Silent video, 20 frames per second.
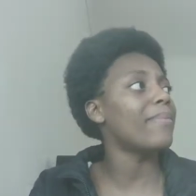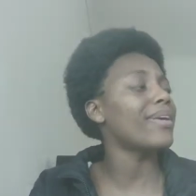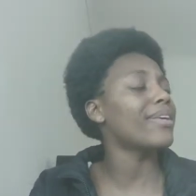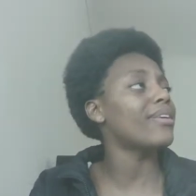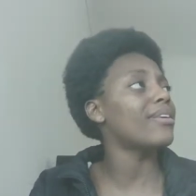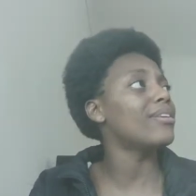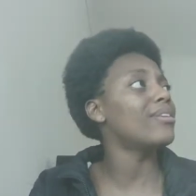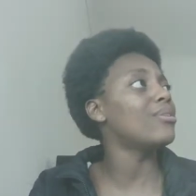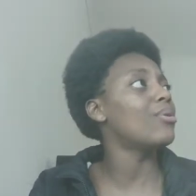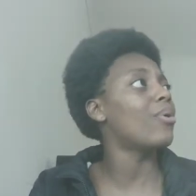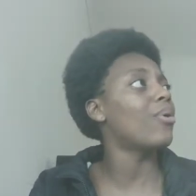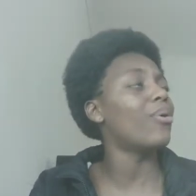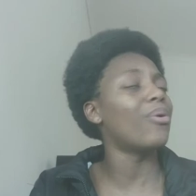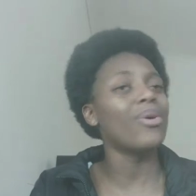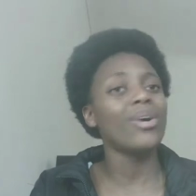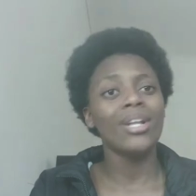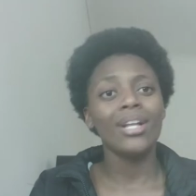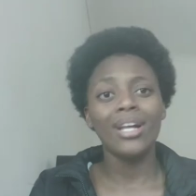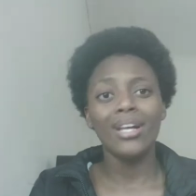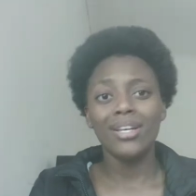
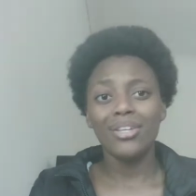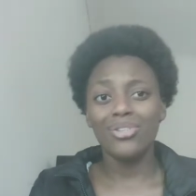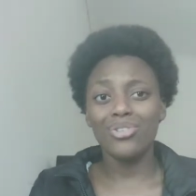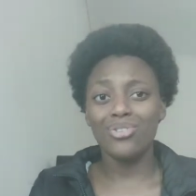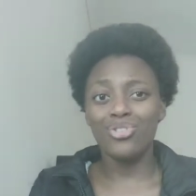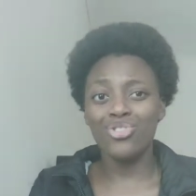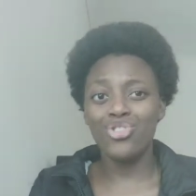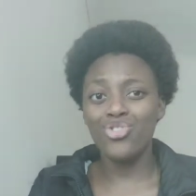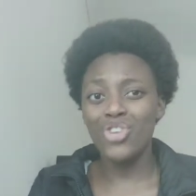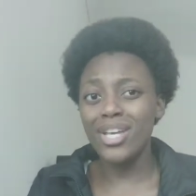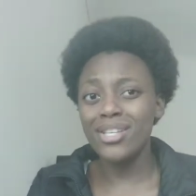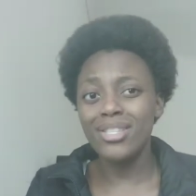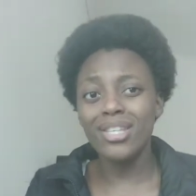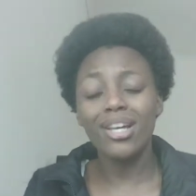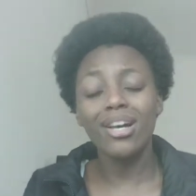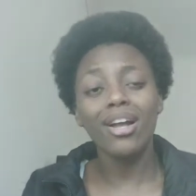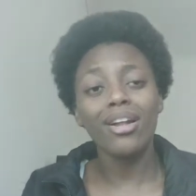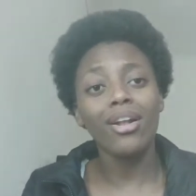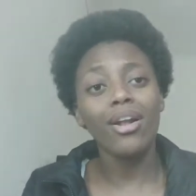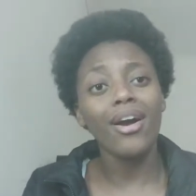you're stressing
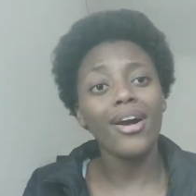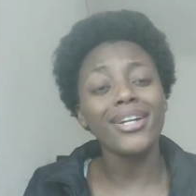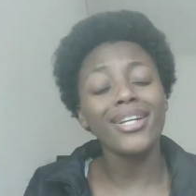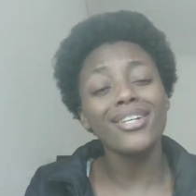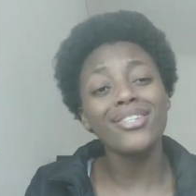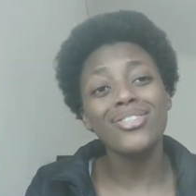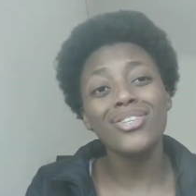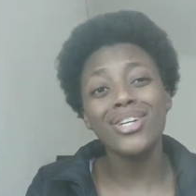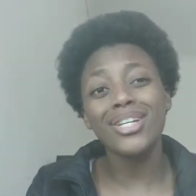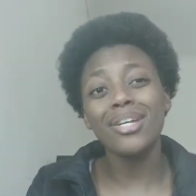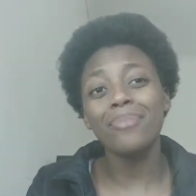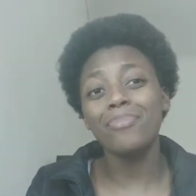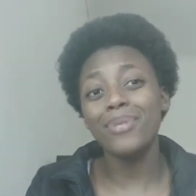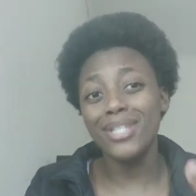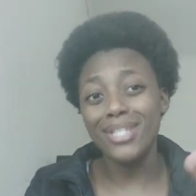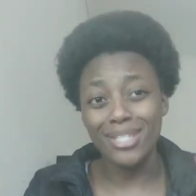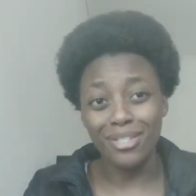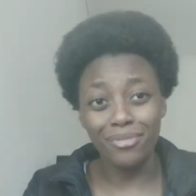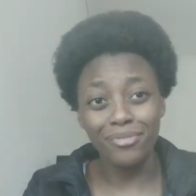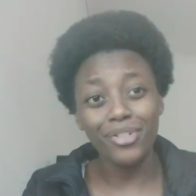a lot, it's gonna be
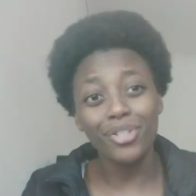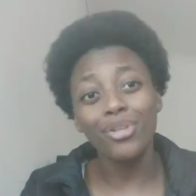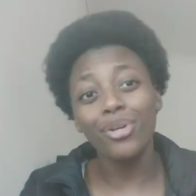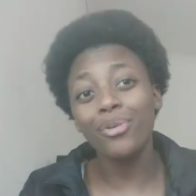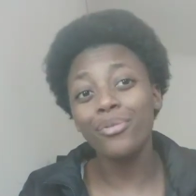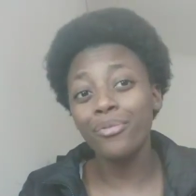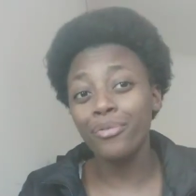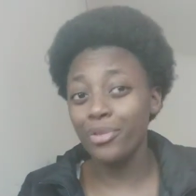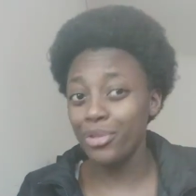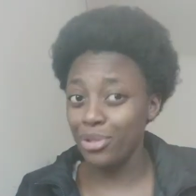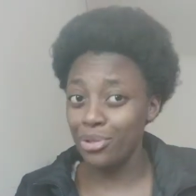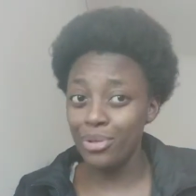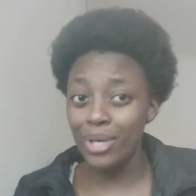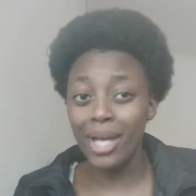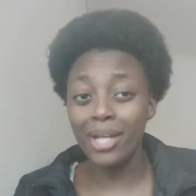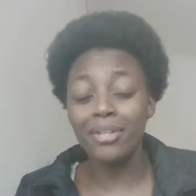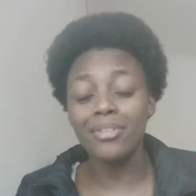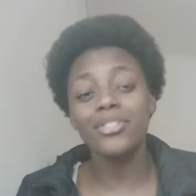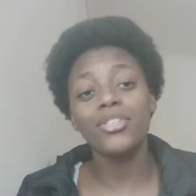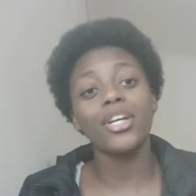difficult for you
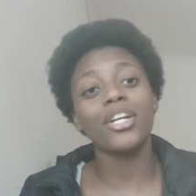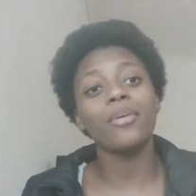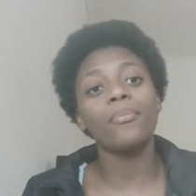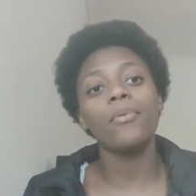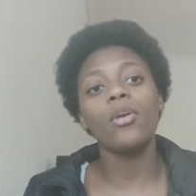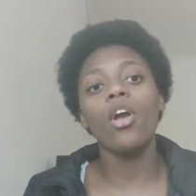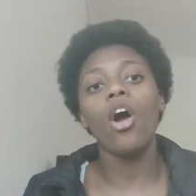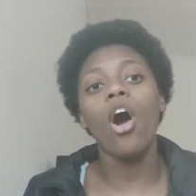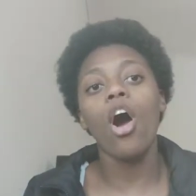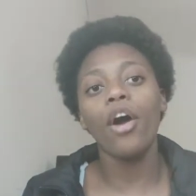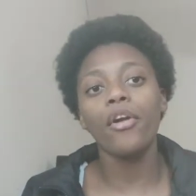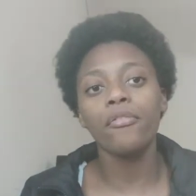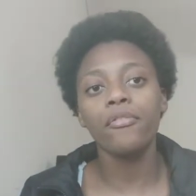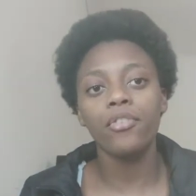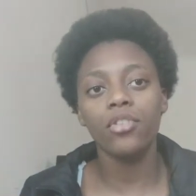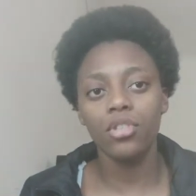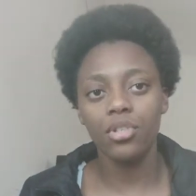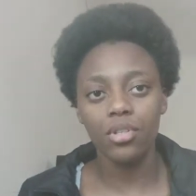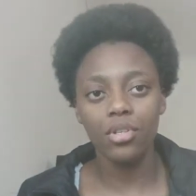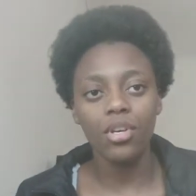and it's gonna be hard
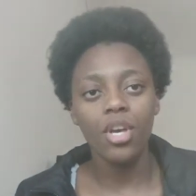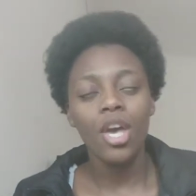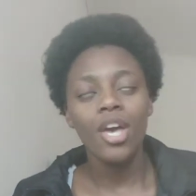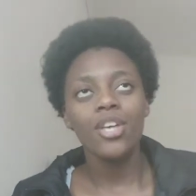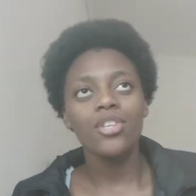for you.